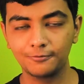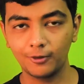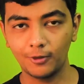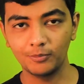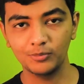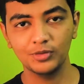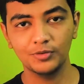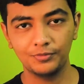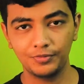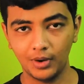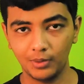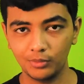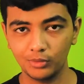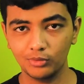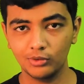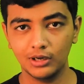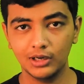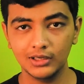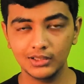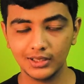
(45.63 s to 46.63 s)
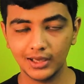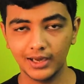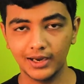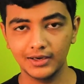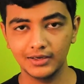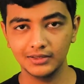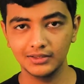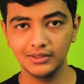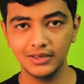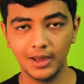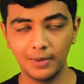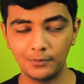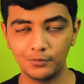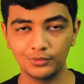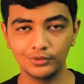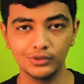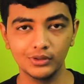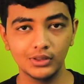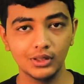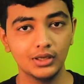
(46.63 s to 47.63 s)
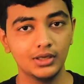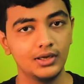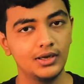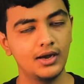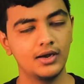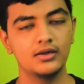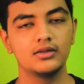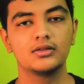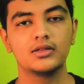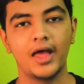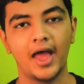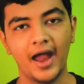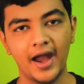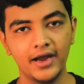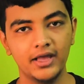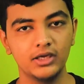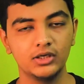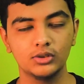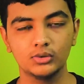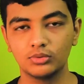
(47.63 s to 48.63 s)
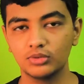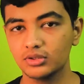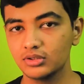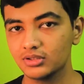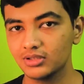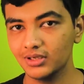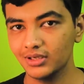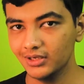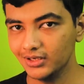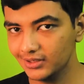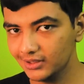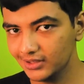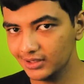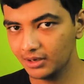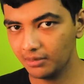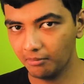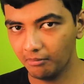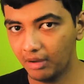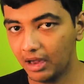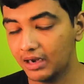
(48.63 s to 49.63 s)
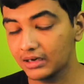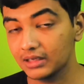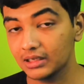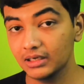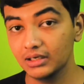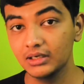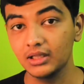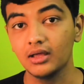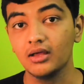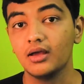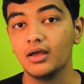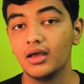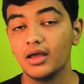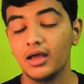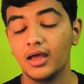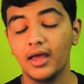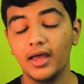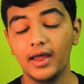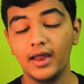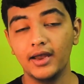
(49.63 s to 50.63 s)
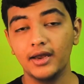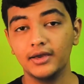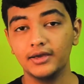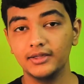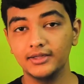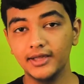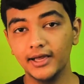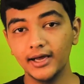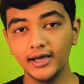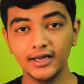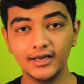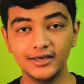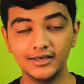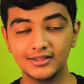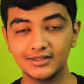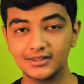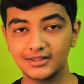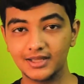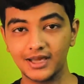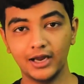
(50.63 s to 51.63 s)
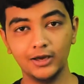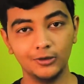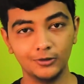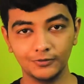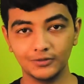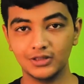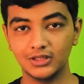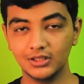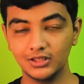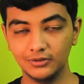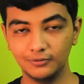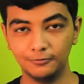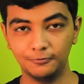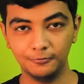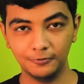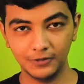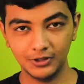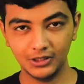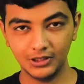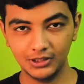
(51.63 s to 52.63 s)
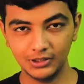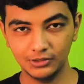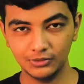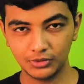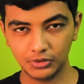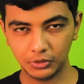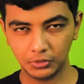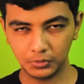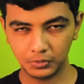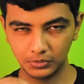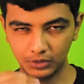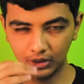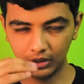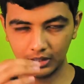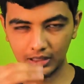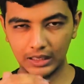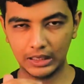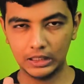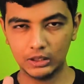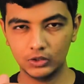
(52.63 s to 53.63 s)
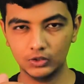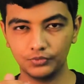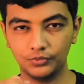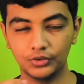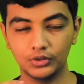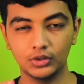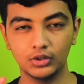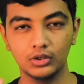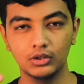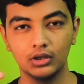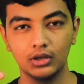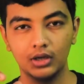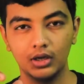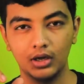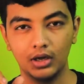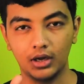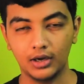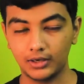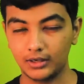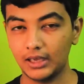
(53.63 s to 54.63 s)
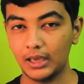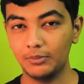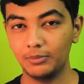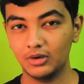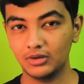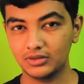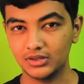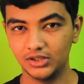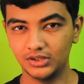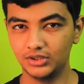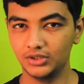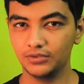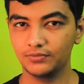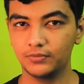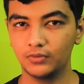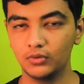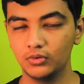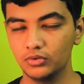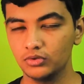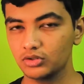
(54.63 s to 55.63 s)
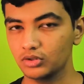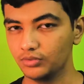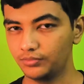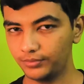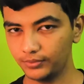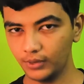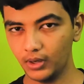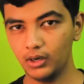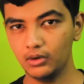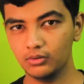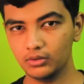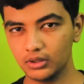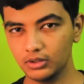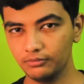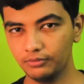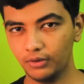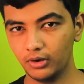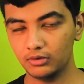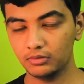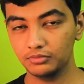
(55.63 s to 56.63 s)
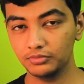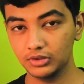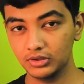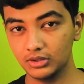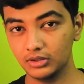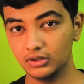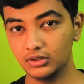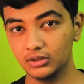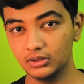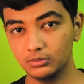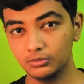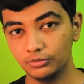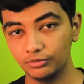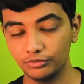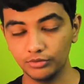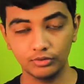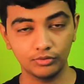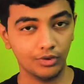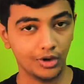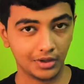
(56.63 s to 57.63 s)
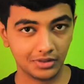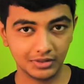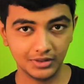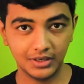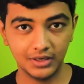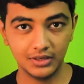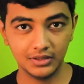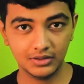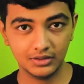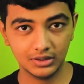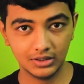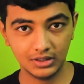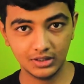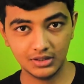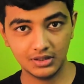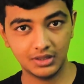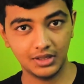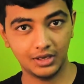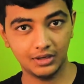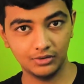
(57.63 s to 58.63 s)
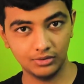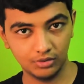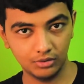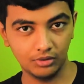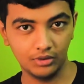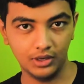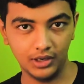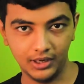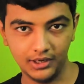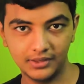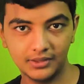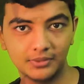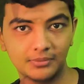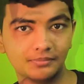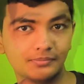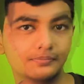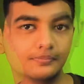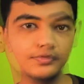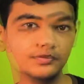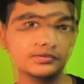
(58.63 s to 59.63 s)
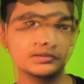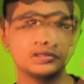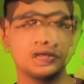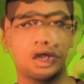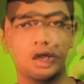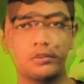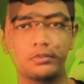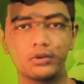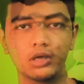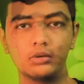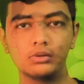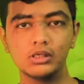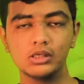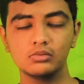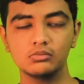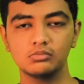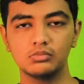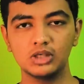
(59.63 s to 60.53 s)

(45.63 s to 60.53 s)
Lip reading: from the February, and in April it is heading towards the Indian market. And yeah, it's kind of say really a kind of a camera centric phone. So if you are looking forward with the Vivo X90 series, then go ahead. Vivo's upcoming